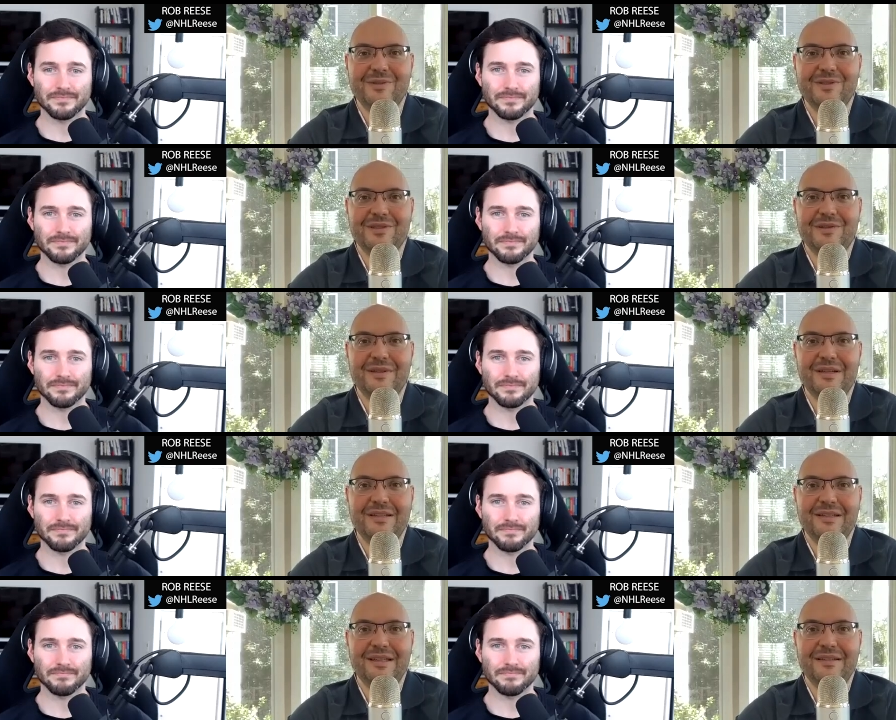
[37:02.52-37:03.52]
Speaker 1: What's going
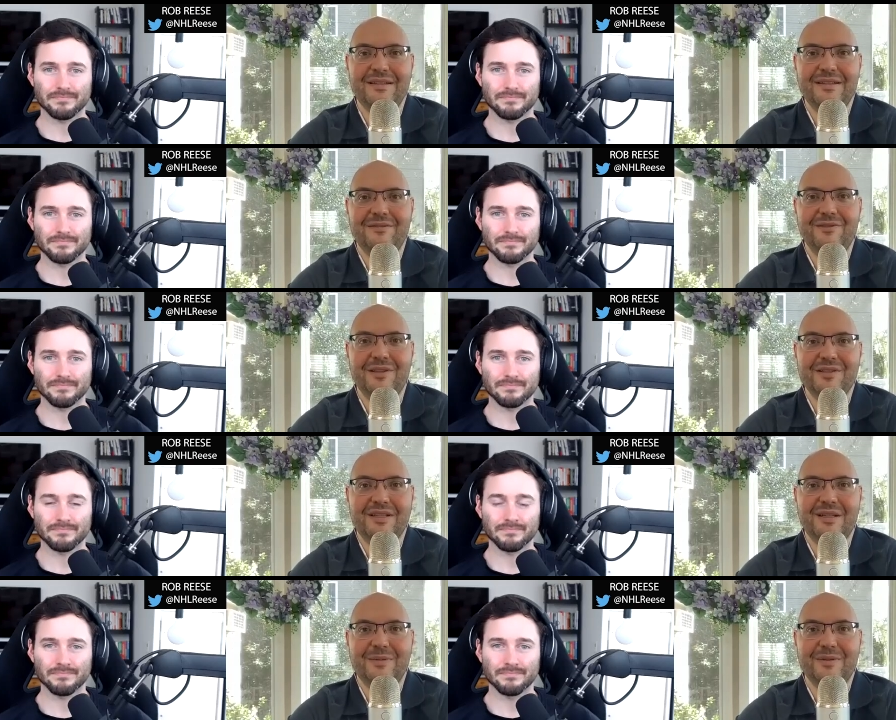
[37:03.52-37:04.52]
on lately? They've lost a
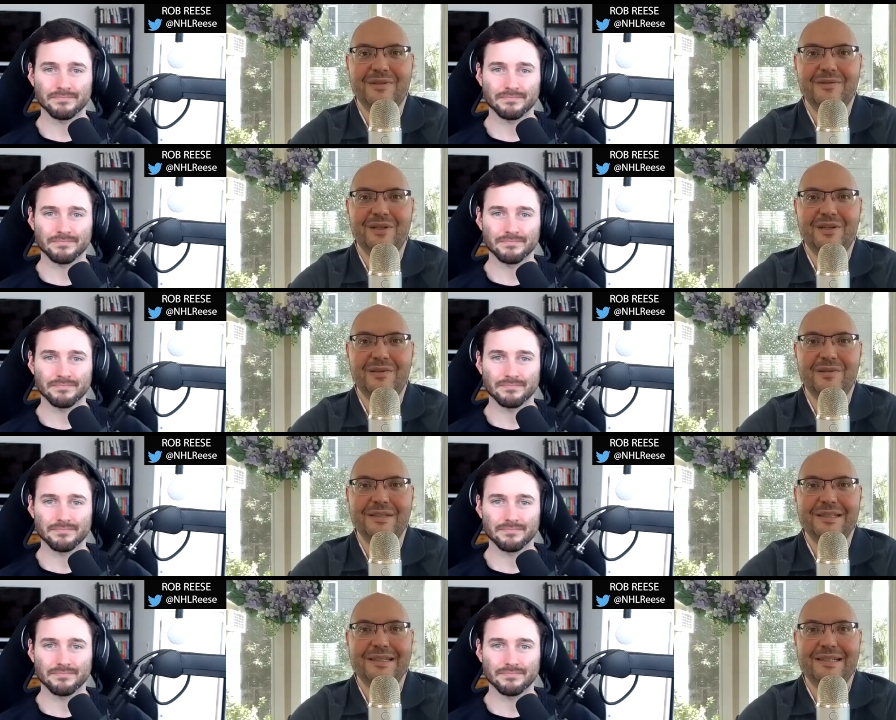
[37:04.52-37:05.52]
couple in a row.
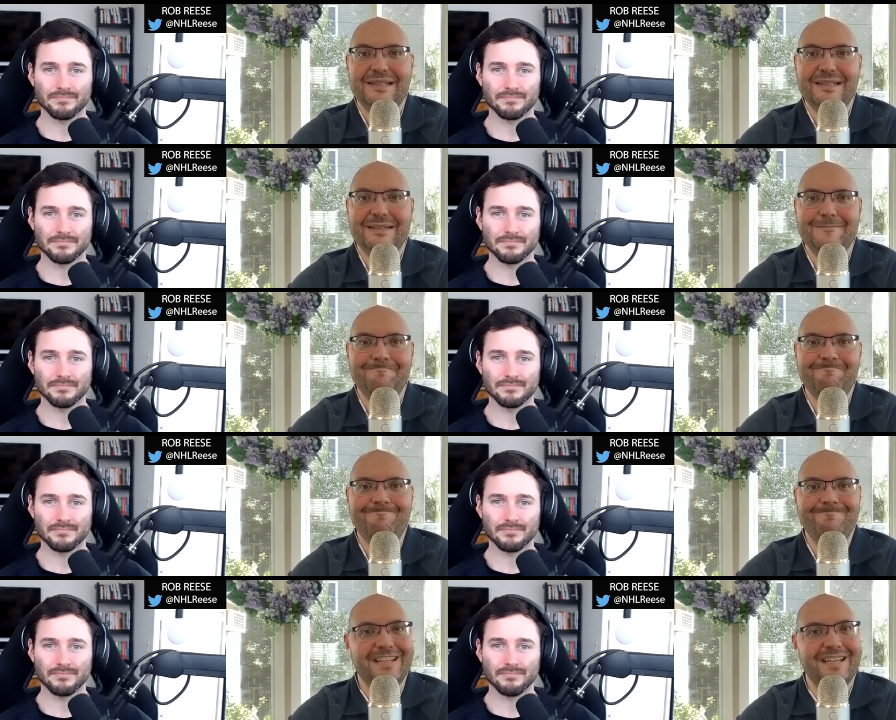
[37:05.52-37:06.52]
Um,
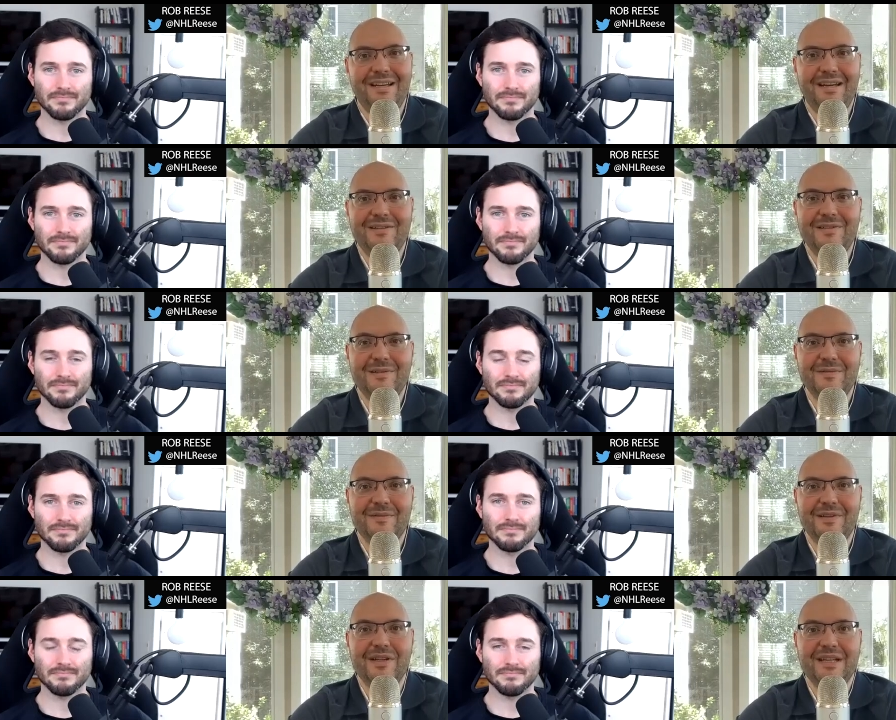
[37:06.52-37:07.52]
I don't know.
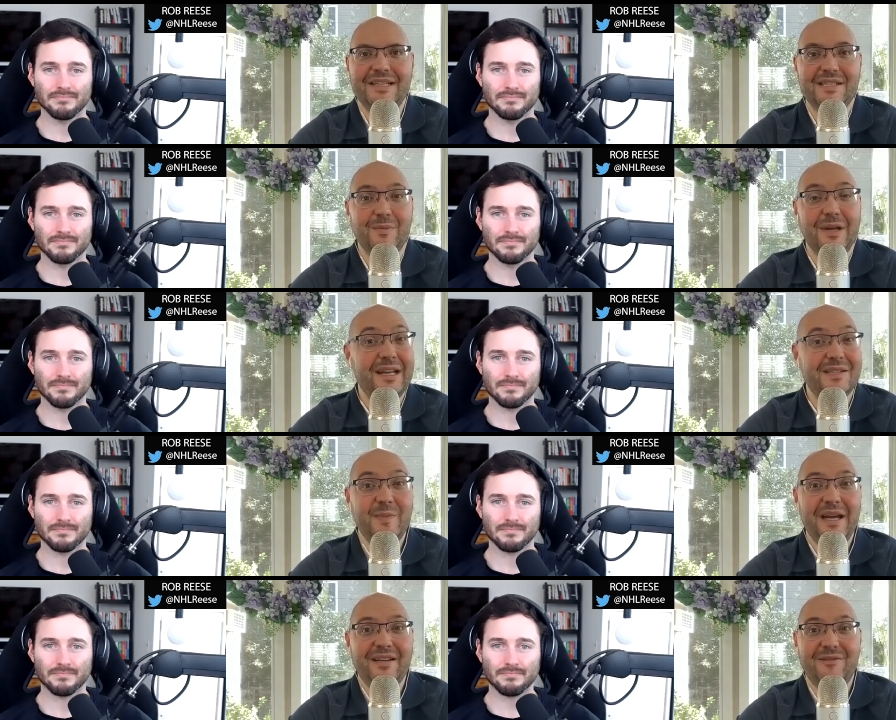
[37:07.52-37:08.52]
They're going to get some guys
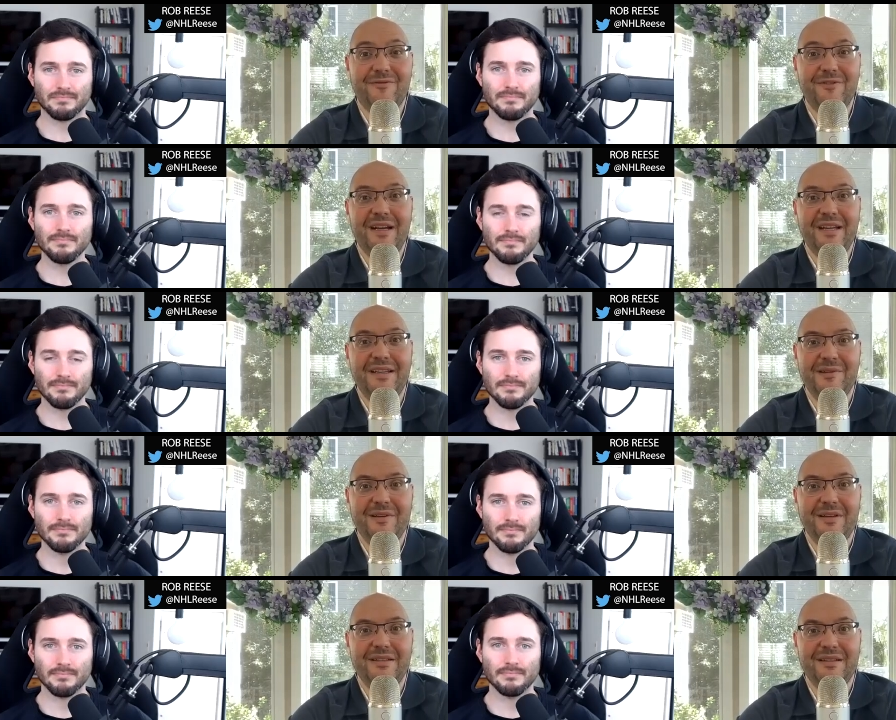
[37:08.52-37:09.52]
back on Friday,
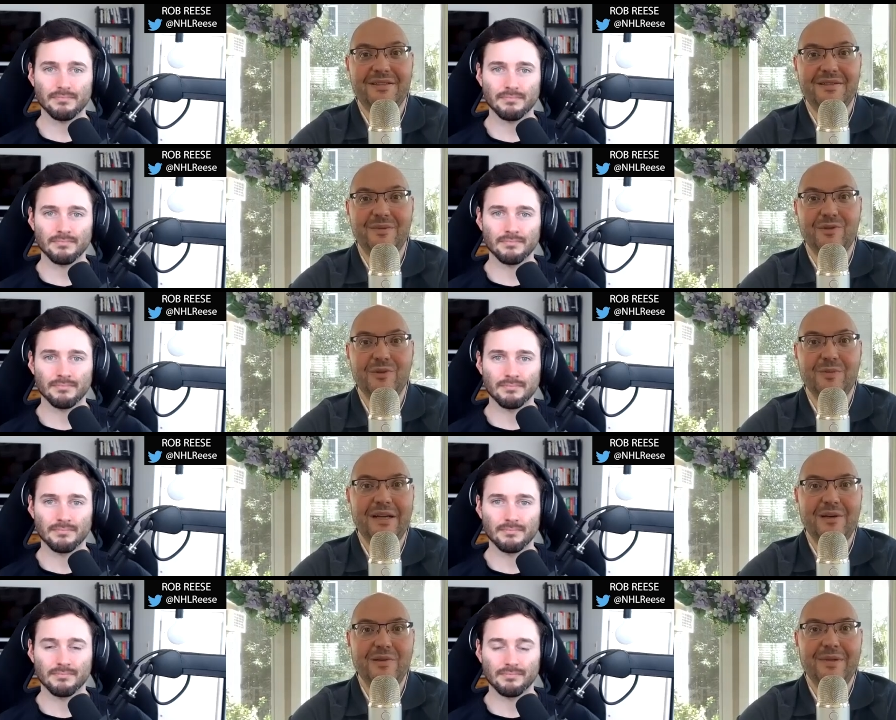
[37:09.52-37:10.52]
right? Like some
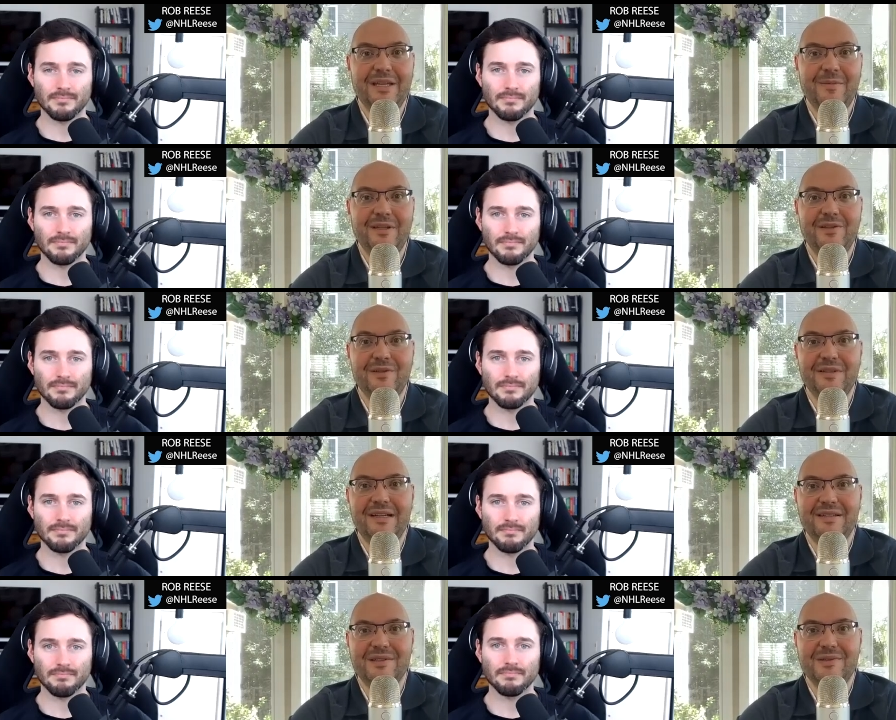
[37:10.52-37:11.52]
Grubauer maybe or
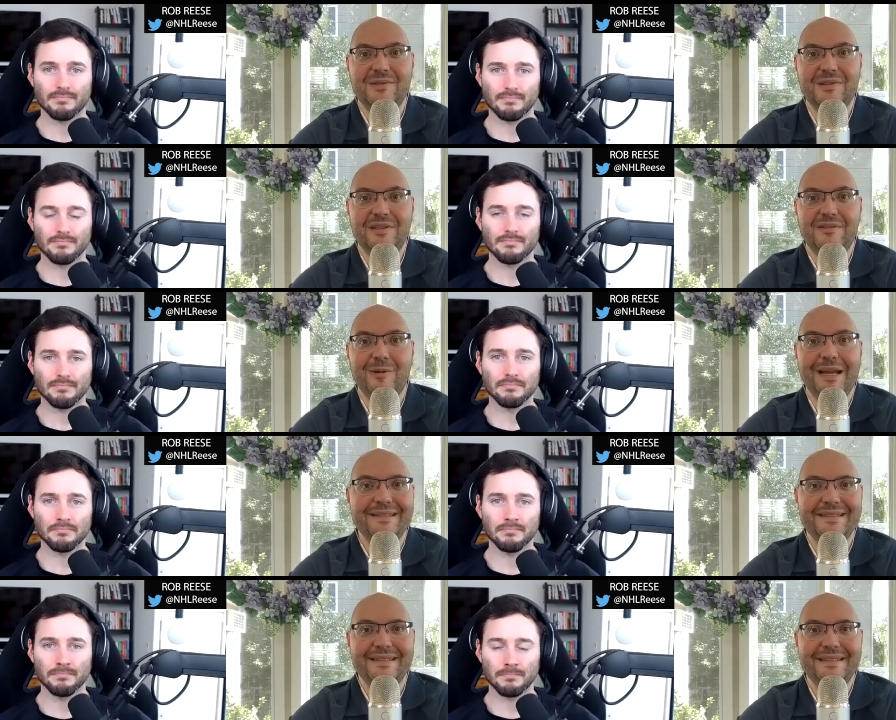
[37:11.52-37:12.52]
Donskoy, hmm.
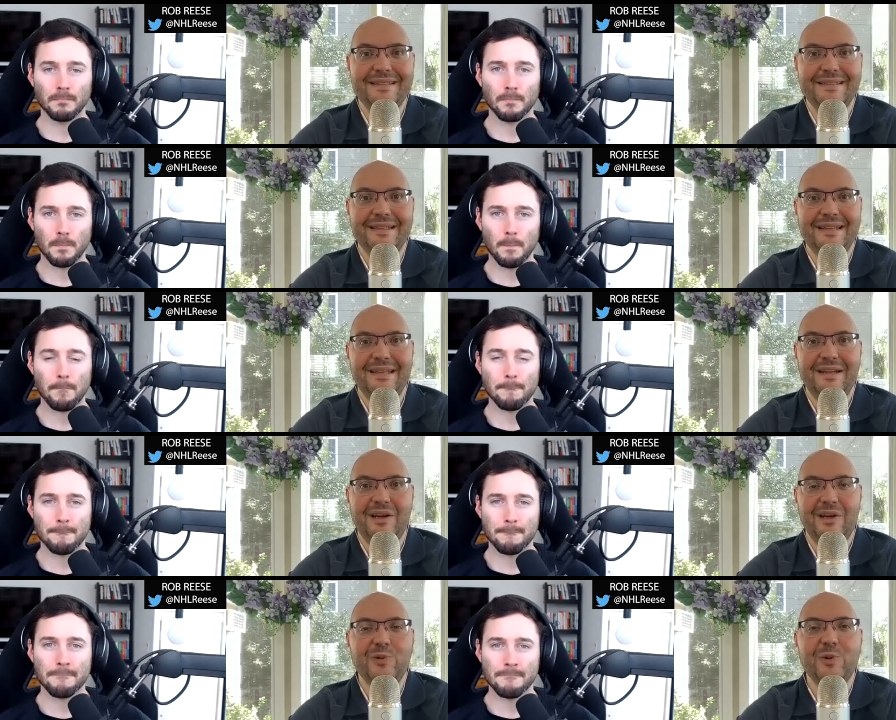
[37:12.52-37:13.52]
Rantanen. Mm. Are you